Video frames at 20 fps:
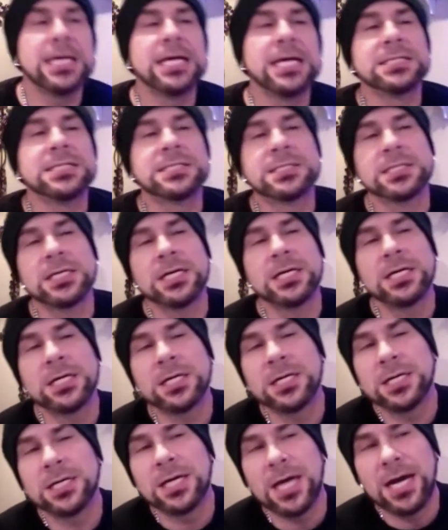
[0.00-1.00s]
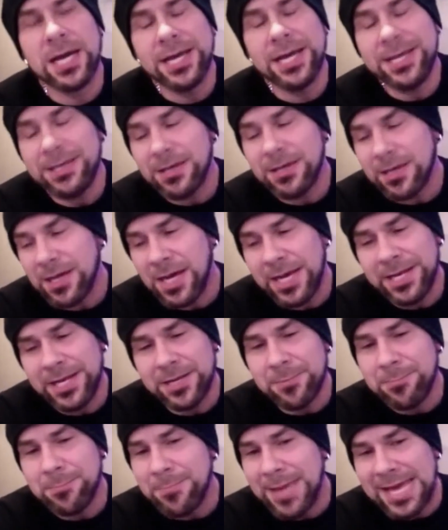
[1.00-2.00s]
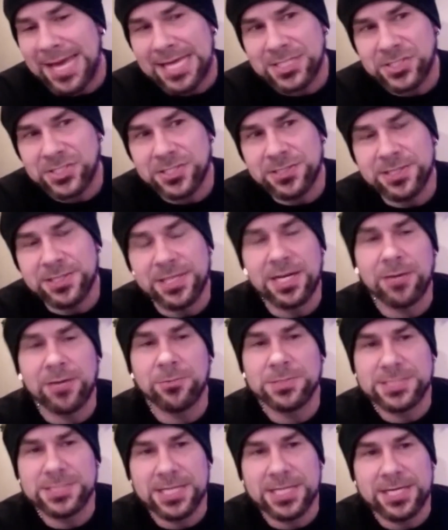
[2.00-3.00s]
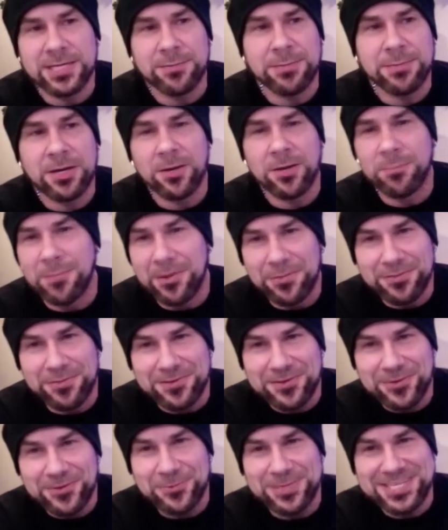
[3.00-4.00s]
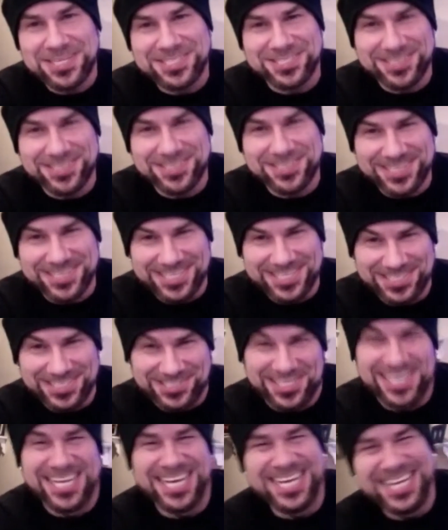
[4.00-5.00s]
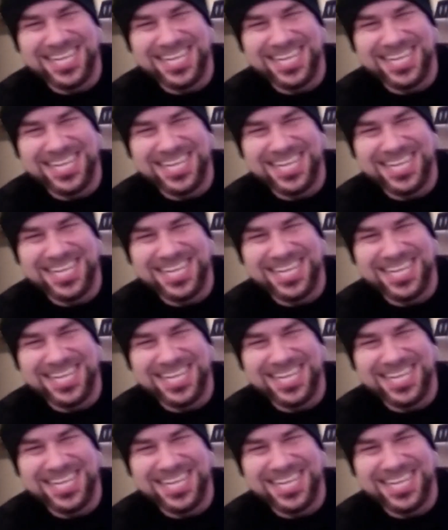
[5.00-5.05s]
Yes, I had imagined that I would take about a month to do each of these.